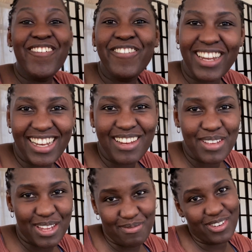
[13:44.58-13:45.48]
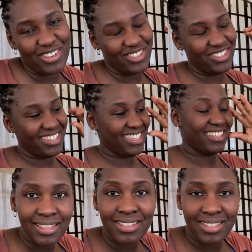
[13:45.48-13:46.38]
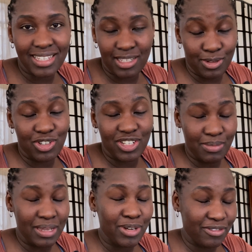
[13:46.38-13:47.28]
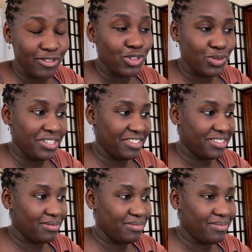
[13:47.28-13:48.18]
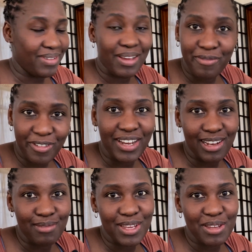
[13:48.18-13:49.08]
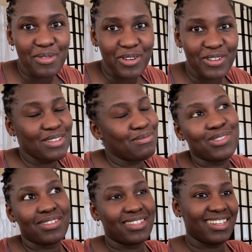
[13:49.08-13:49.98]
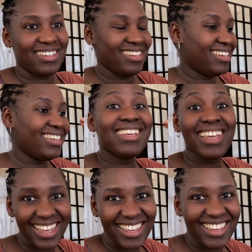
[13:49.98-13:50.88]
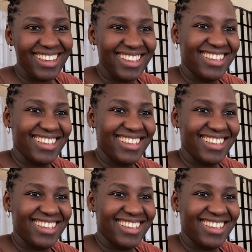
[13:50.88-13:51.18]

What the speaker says: Finally making progress on this thing. This thing has been stressing my brain for 2 days. I'm finally making progress. I'm so excited. Yay!